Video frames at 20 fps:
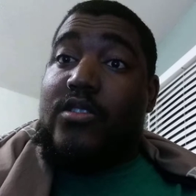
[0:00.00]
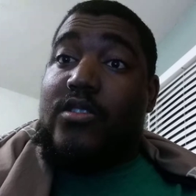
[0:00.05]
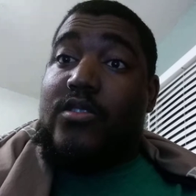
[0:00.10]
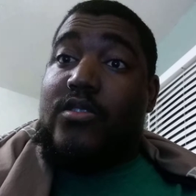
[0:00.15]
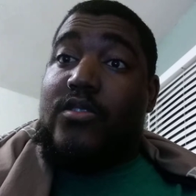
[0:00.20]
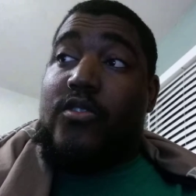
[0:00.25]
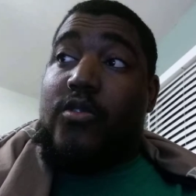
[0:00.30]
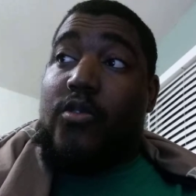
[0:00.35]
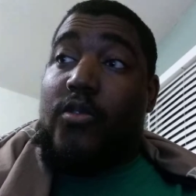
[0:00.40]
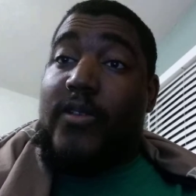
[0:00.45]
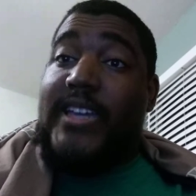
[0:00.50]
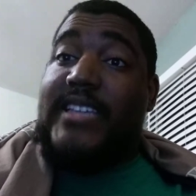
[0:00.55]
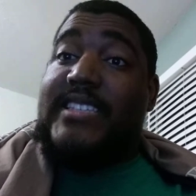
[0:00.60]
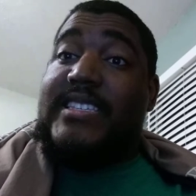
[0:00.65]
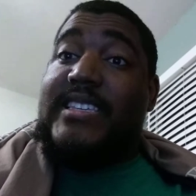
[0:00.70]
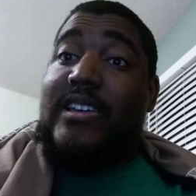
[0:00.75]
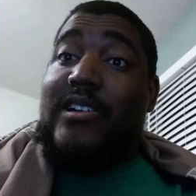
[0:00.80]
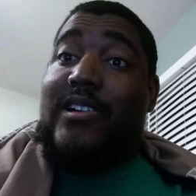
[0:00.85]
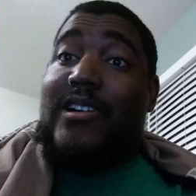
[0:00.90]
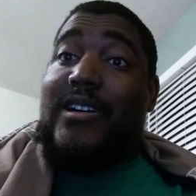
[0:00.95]

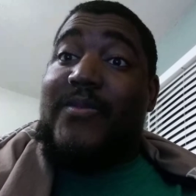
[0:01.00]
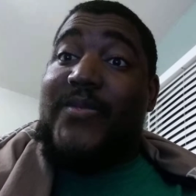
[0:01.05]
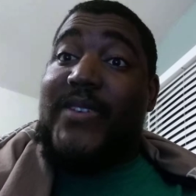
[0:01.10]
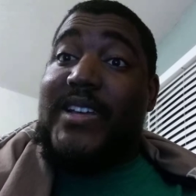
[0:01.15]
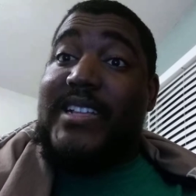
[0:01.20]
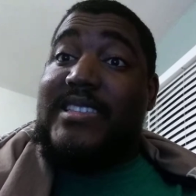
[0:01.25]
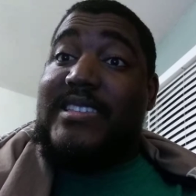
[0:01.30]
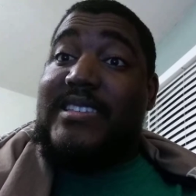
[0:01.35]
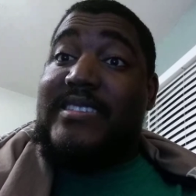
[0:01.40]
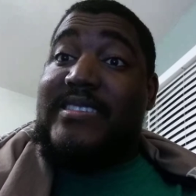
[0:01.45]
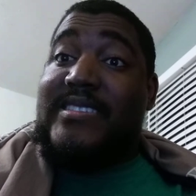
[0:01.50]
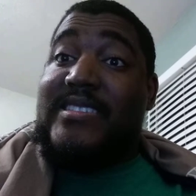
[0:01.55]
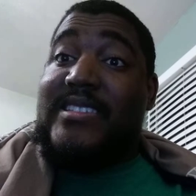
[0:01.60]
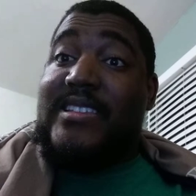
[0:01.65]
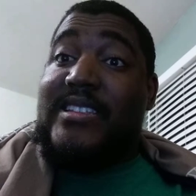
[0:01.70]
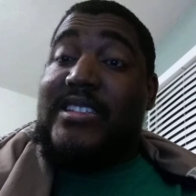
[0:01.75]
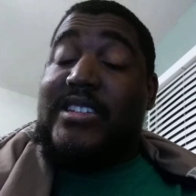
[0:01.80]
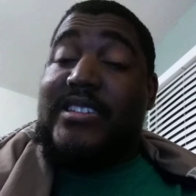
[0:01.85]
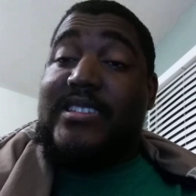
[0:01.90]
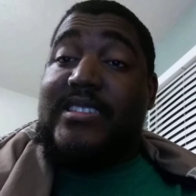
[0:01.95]
crazy offenses,
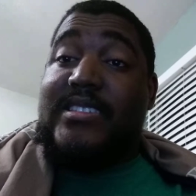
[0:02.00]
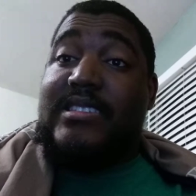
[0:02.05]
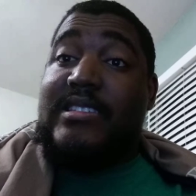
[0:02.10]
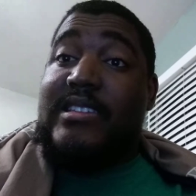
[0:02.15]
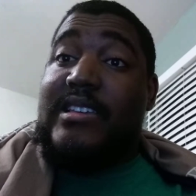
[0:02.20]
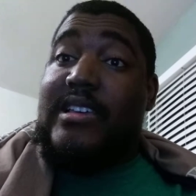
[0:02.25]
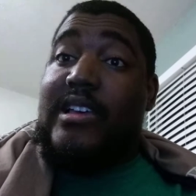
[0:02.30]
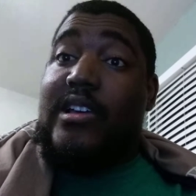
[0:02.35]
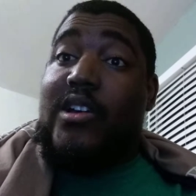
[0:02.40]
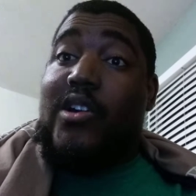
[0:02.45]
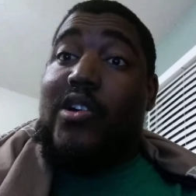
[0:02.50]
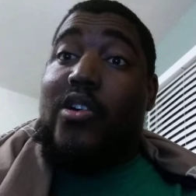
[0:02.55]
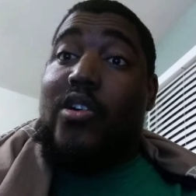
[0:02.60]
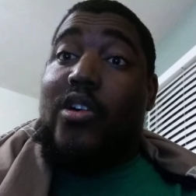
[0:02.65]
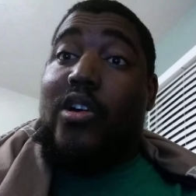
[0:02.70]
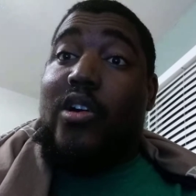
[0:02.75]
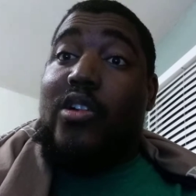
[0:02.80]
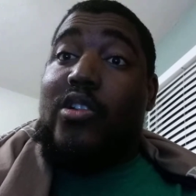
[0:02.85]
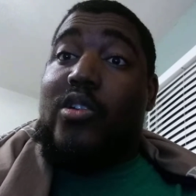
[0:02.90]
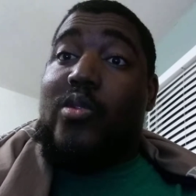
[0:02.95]
and just
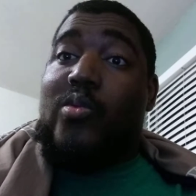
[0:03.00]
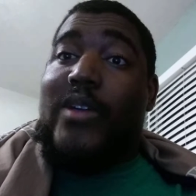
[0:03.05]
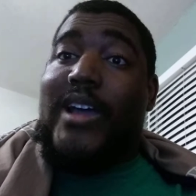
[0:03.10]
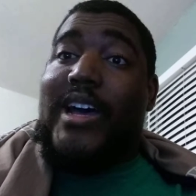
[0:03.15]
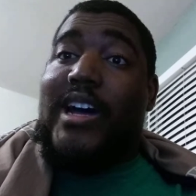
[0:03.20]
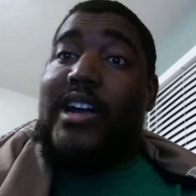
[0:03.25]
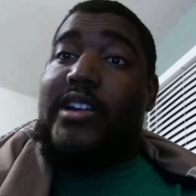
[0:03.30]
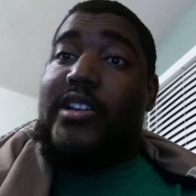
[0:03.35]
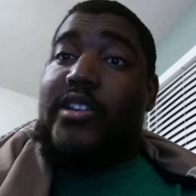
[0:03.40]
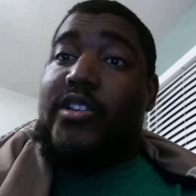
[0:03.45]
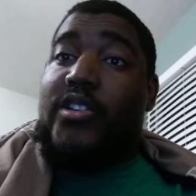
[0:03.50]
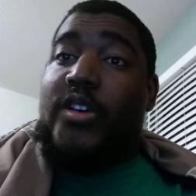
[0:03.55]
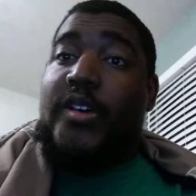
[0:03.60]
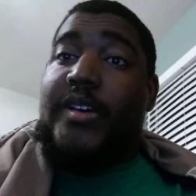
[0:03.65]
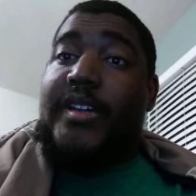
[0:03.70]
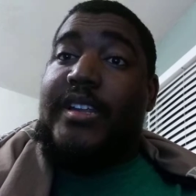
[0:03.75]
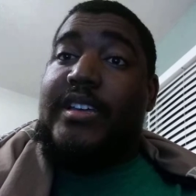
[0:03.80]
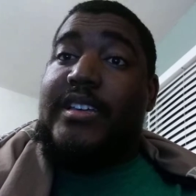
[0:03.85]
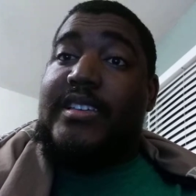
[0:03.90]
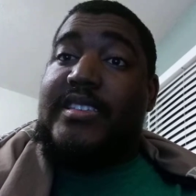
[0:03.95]
all around
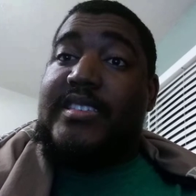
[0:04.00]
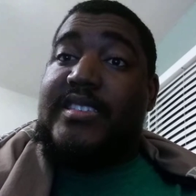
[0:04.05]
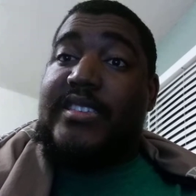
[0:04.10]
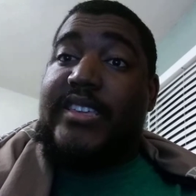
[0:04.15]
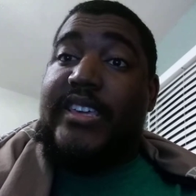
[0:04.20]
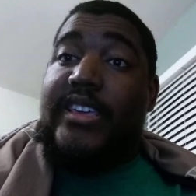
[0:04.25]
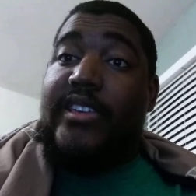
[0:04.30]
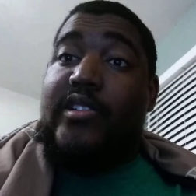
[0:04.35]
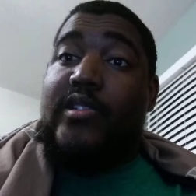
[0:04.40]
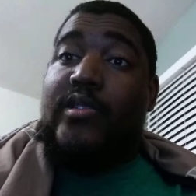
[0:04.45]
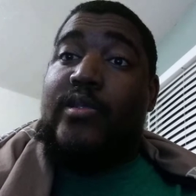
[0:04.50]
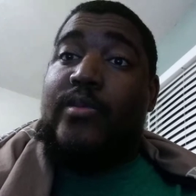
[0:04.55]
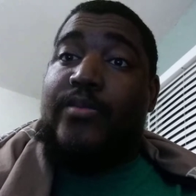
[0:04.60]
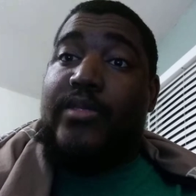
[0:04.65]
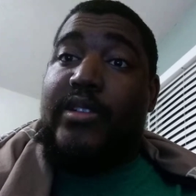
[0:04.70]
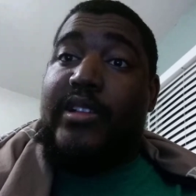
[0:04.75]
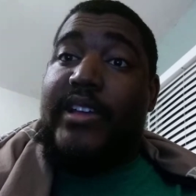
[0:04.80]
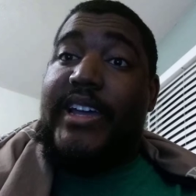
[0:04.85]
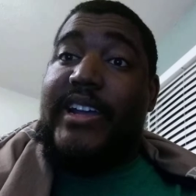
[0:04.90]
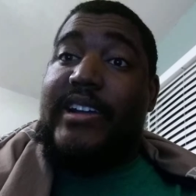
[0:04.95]
good skill
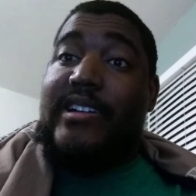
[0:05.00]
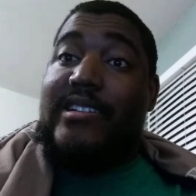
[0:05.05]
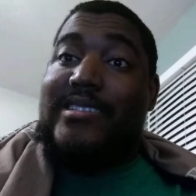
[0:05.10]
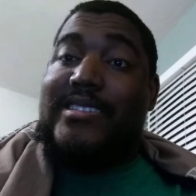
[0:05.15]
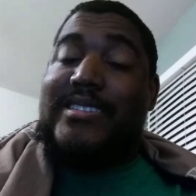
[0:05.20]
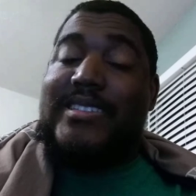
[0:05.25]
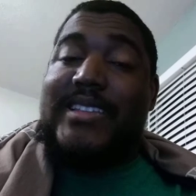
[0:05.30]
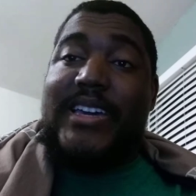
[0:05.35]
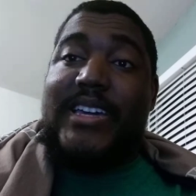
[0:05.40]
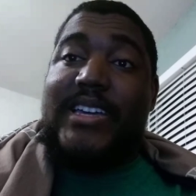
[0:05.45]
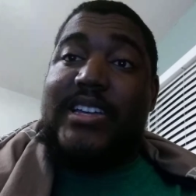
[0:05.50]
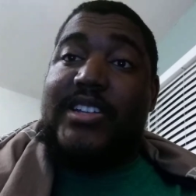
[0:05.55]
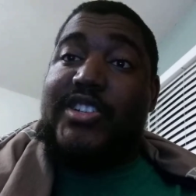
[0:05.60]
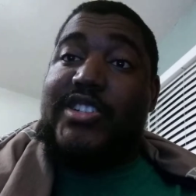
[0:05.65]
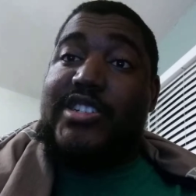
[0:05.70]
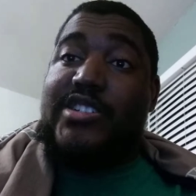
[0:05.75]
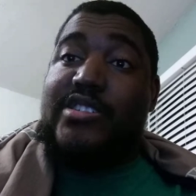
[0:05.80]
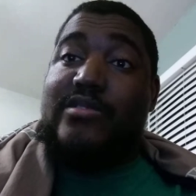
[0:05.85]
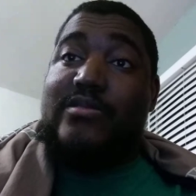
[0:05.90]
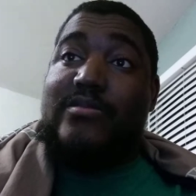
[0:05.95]
players that can
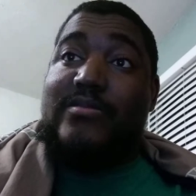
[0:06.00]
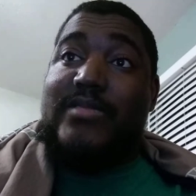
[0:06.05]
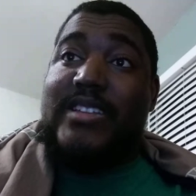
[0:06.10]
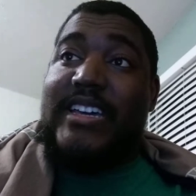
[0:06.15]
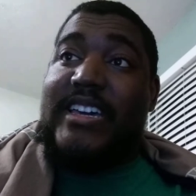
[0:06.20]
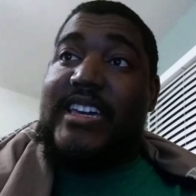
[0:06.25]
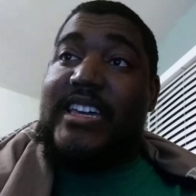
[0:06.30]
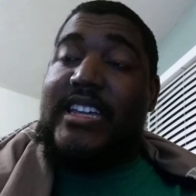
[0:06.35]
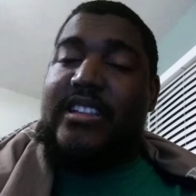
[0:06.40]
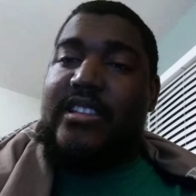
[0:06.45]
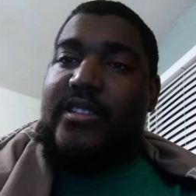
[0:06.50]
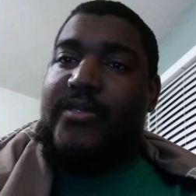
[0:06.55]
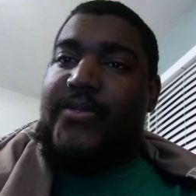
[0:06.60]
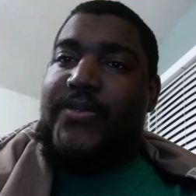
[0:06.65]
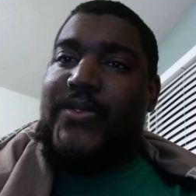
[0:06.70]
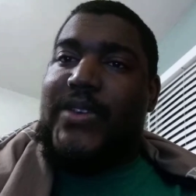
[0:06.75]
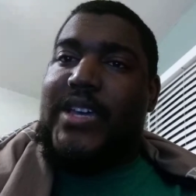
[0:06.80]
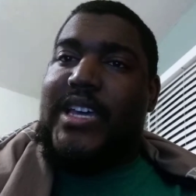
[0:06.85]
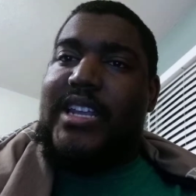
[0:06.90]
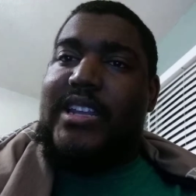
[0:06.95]
shoot, that can
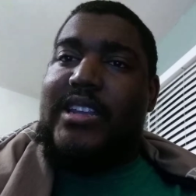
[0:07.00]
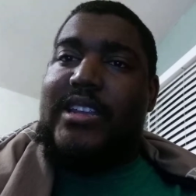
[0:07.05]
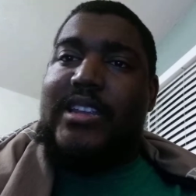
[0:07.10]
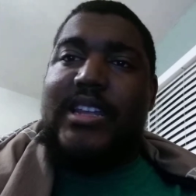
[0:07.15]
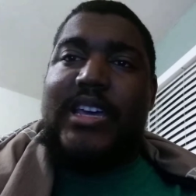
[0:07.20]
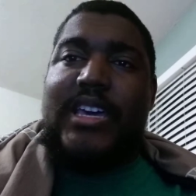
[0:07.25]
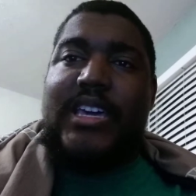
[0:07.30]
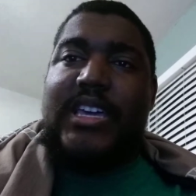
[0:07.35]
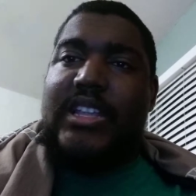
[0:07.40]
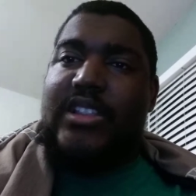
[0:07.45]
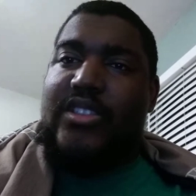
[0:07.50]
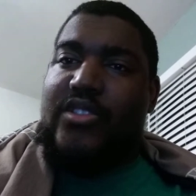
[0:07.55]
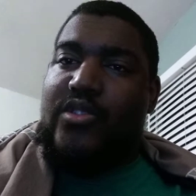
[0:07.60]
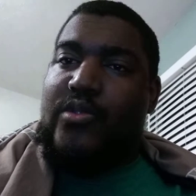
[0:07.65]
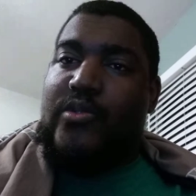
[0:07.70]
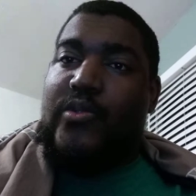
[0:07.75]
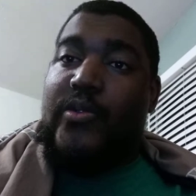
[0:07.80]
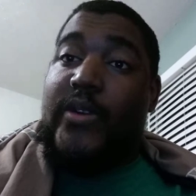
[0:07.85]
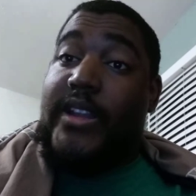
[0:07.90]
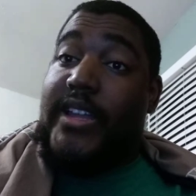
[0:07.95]
defend, that can do
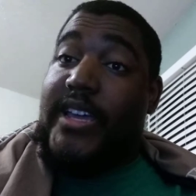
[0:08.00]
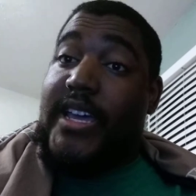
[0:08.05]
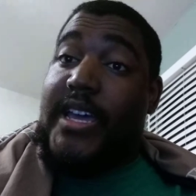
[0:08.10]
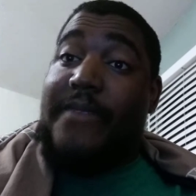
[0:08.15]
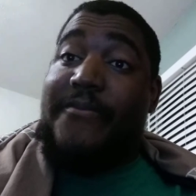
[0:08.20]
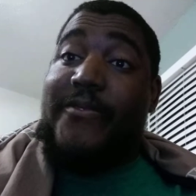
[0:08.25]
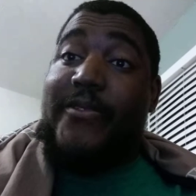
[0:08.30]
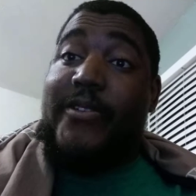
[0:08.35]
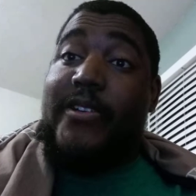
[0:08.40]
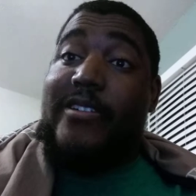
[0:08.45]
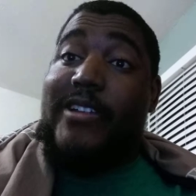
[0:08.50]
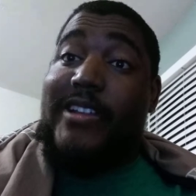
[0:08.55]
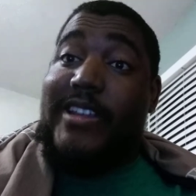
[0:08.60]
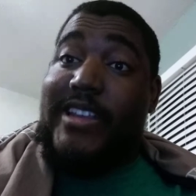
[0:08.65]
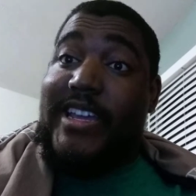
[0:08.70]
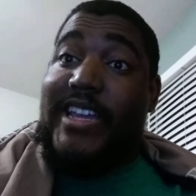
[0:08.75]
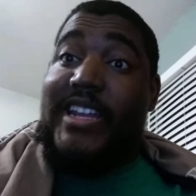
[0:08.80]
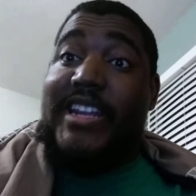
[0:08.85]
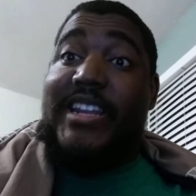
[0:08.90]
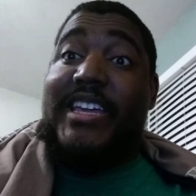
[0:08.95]
whatever
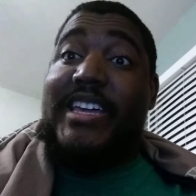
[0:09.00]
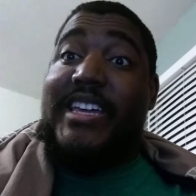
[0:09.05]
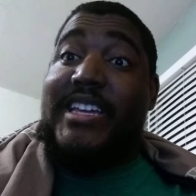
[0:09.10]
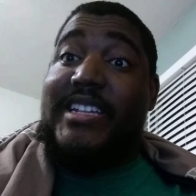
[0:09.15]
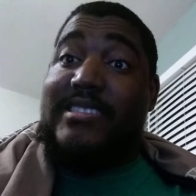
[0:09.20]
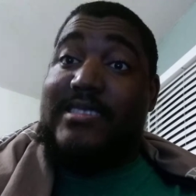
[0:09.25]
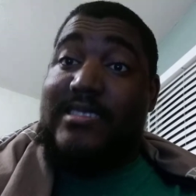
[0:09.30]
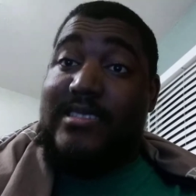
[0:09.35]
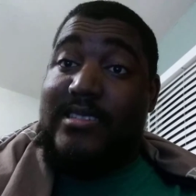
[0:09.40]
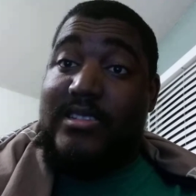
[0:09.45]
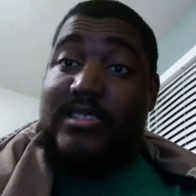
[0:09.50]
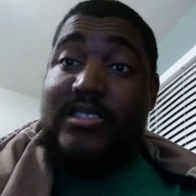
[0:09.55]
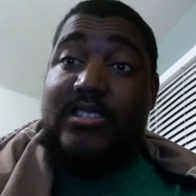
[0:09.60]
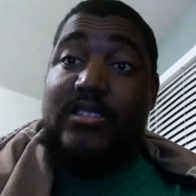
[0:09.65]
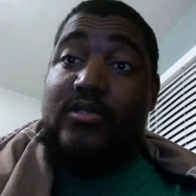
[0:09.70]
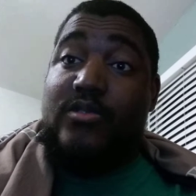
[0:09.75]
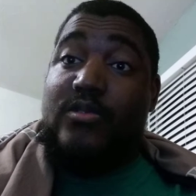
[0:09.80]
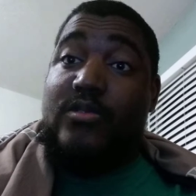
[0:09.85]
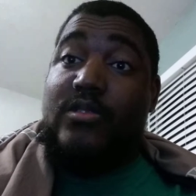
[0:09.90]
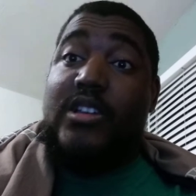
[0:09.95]
they need to
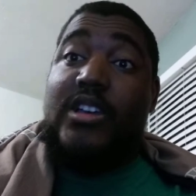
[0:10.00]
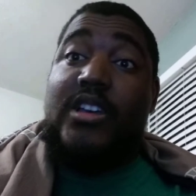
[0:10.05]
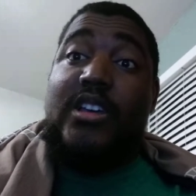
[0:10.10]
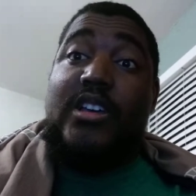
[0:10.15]
do